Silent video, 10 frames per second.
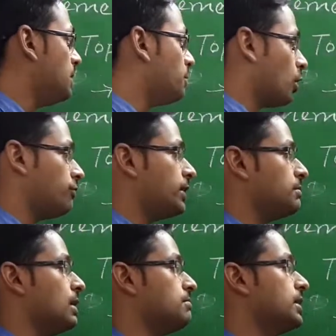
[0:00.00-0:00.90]
Prophet
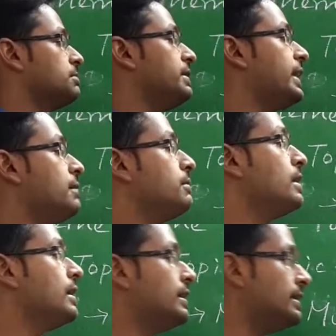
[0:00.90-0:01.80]
Muhammad became
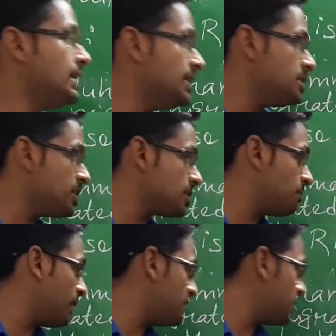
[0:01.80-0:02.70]
a religious
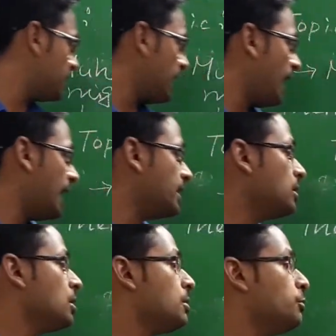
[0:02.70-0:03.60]
preacher and
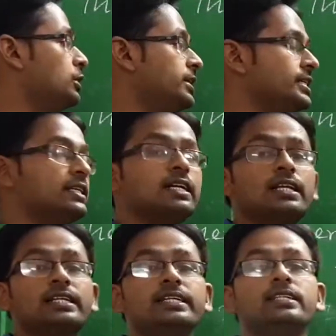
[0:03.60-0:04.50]
political
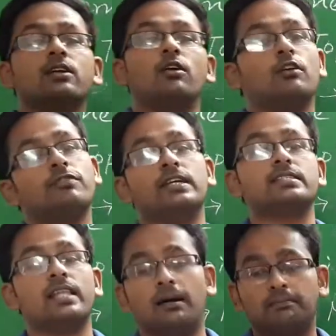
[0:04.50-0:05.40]
leader of
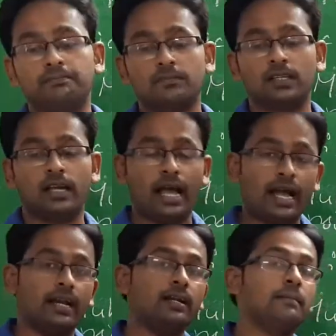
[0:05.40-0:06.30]
Islam,
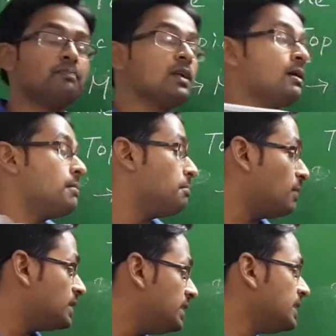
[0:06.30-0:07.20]
and
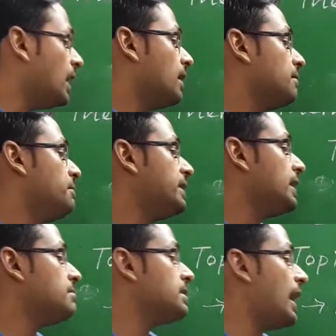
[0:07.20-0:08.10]
Medina
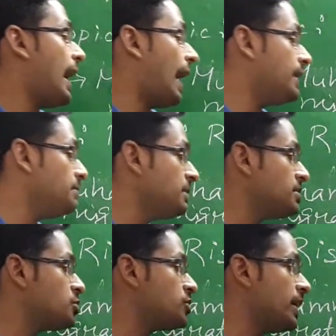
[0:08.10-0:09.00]
became the
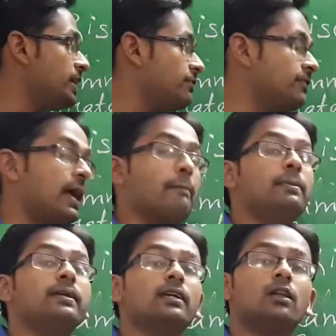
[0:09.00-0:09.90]
administrative
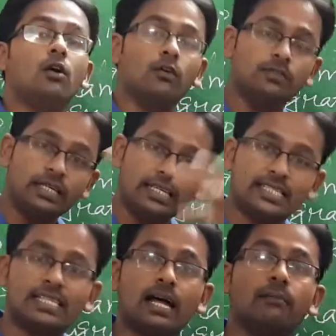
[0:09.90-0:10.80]
capital of the
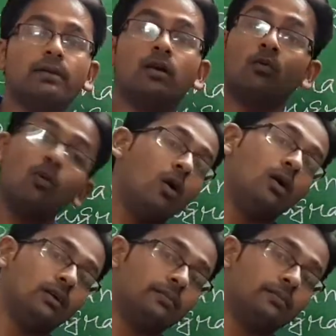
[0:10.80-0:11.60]
Islamic world,